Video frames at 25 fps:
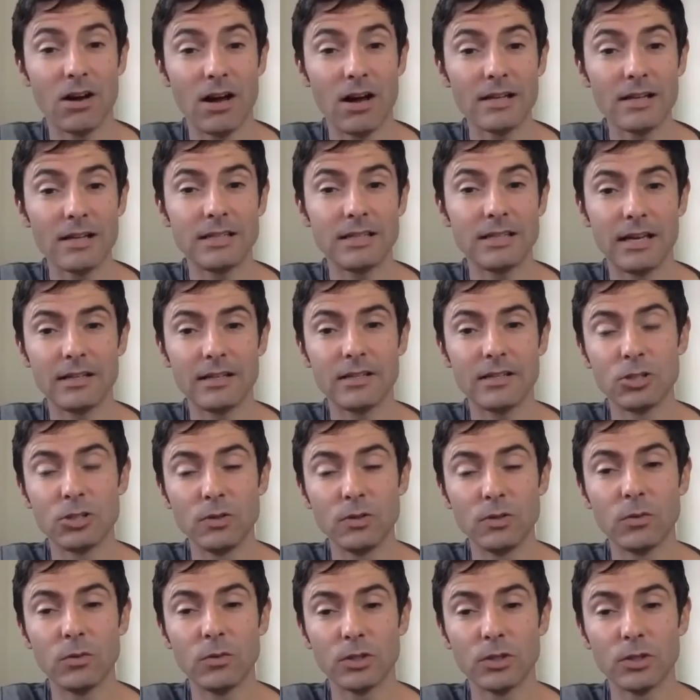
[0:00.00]
content and
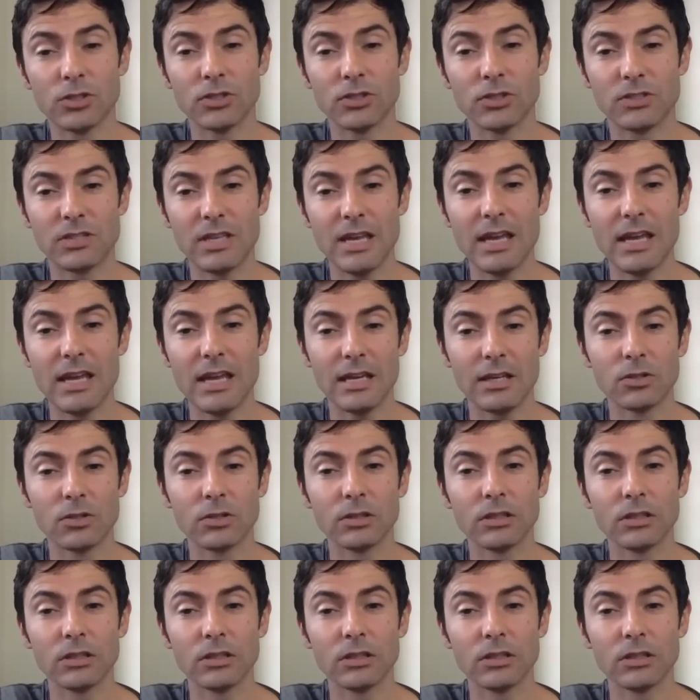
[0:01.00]
doing what you're saying,